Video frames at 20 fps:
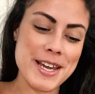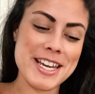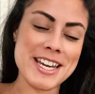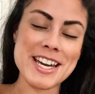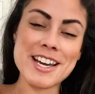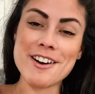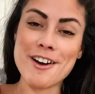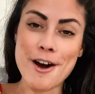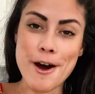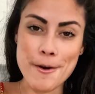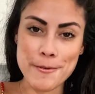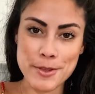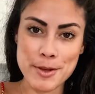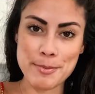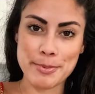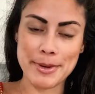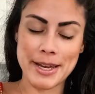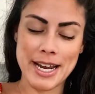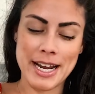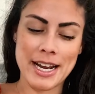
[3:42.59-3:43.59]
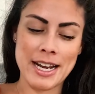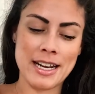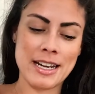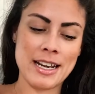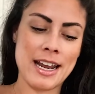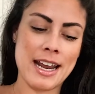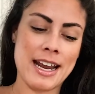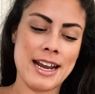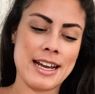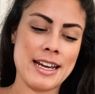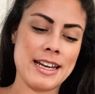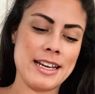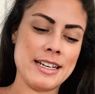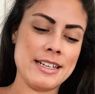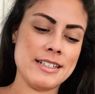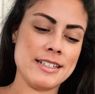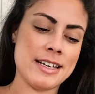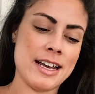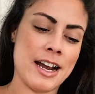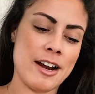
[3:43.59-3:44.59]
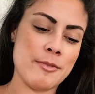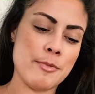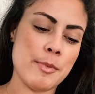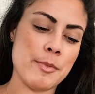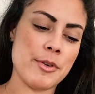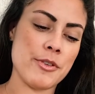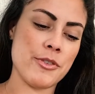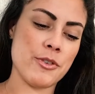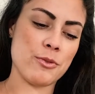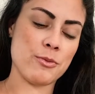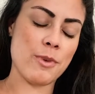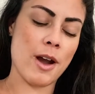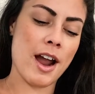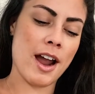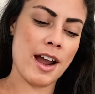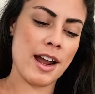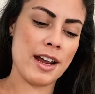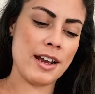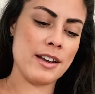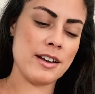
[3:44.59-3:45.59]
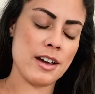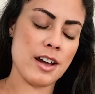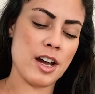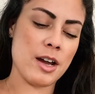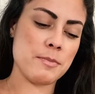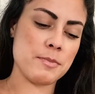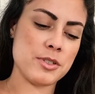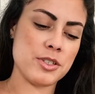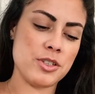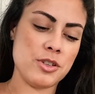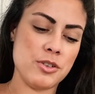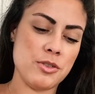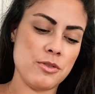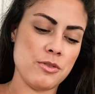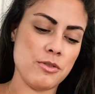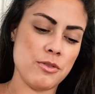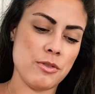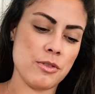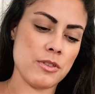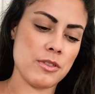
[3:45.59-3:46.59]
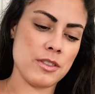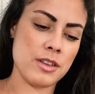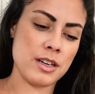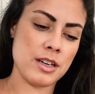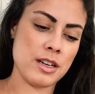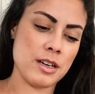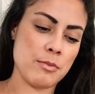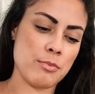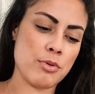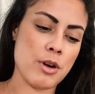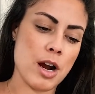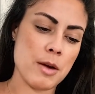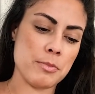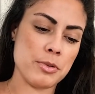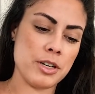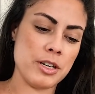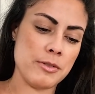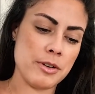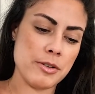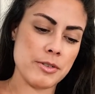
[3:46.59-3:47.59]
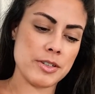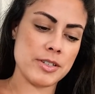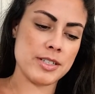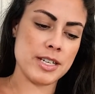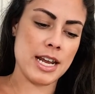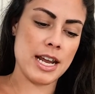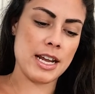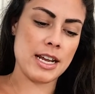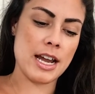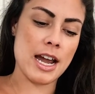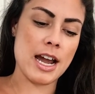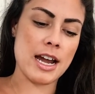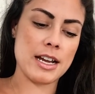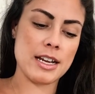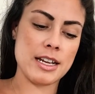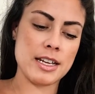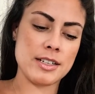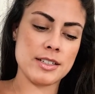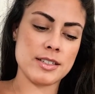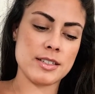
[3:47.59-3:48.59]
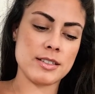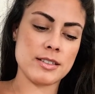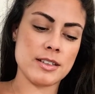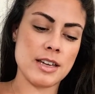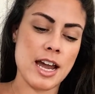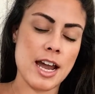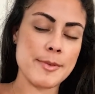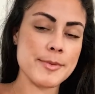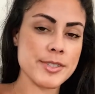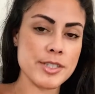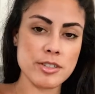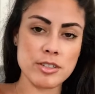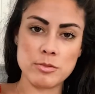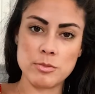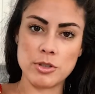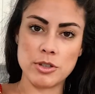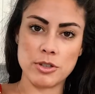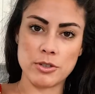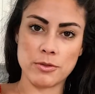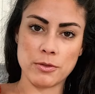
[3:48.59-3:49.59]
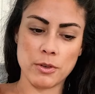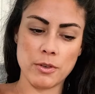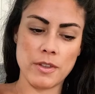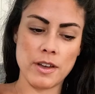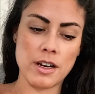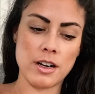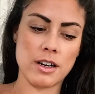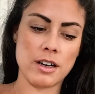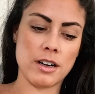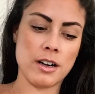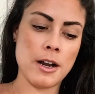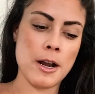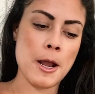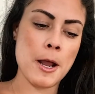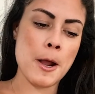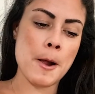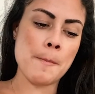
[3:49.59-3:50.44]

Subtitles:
We get off the plane, and I remember the ride up to the property we were staying at. It's absolutely beautiful there.